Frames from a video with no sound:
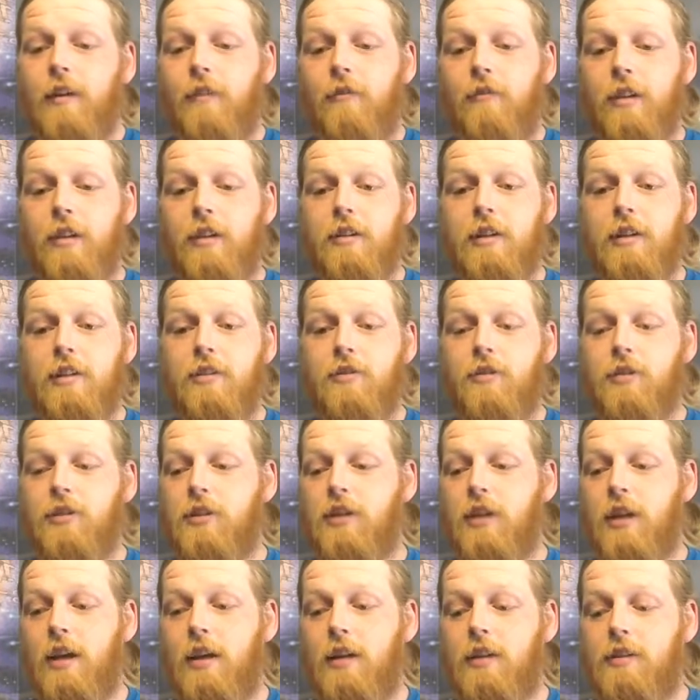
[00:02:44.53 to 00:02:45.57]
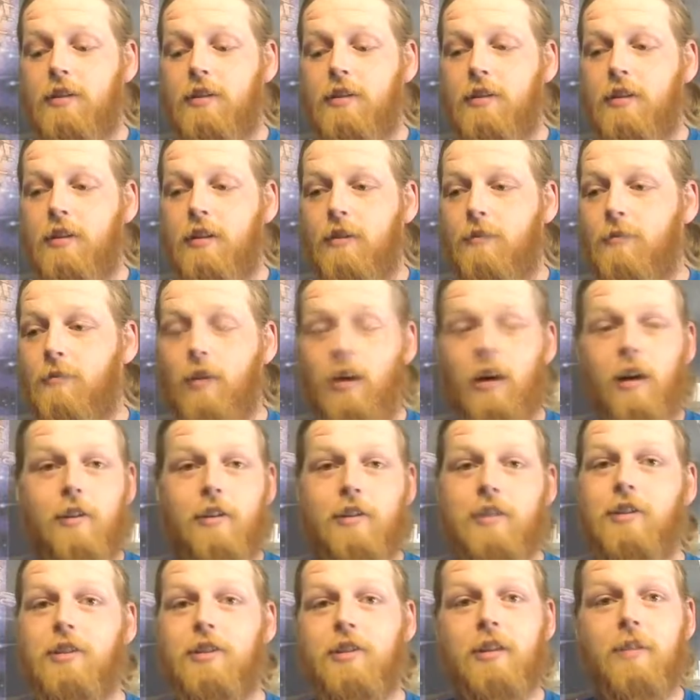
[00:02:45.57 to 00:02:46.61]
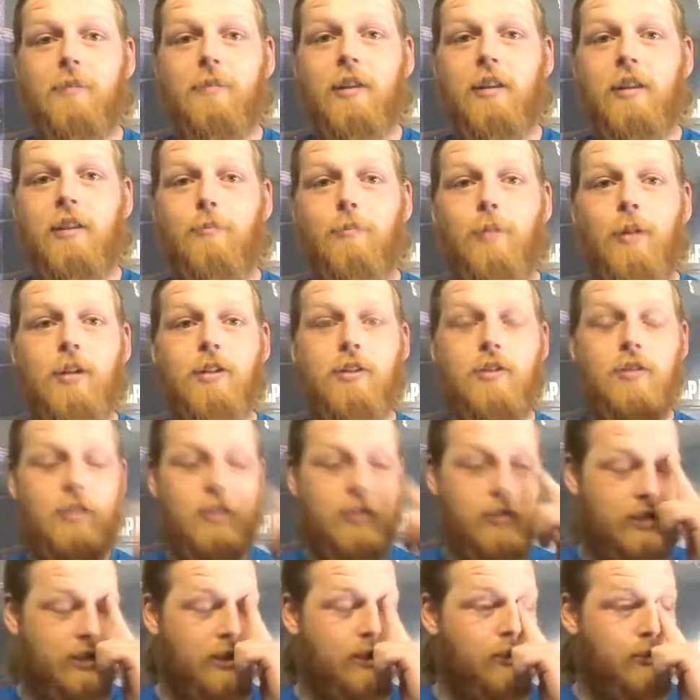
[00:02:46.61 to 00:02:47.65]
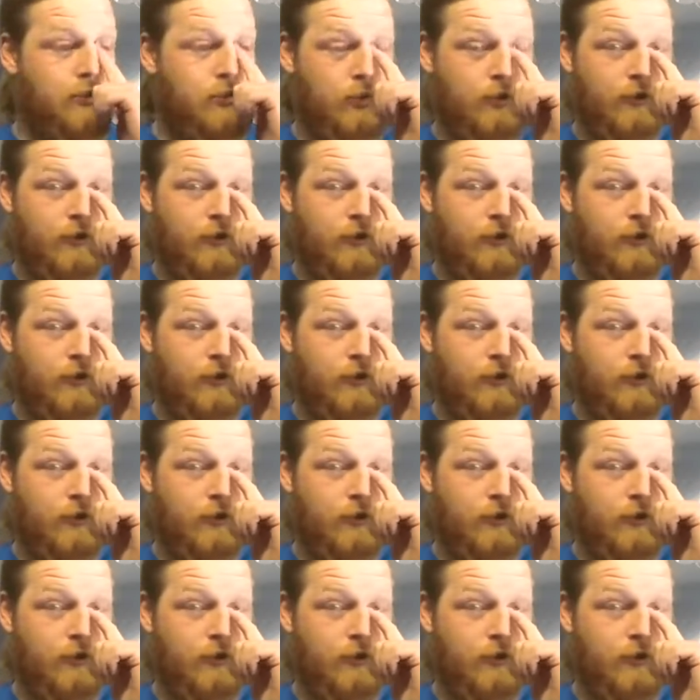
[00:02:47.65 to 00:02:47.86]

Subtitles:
Vin Diesel says, this is something the Buster used to do,